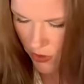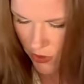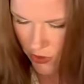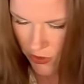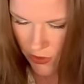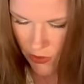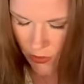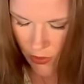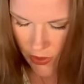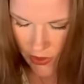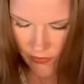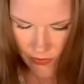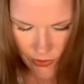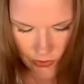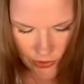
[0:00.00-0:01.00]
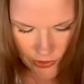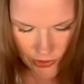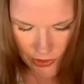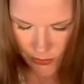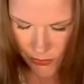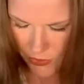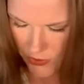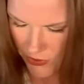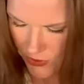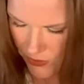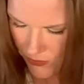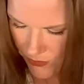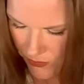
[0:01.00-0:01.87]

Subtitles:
You already evoked temperance.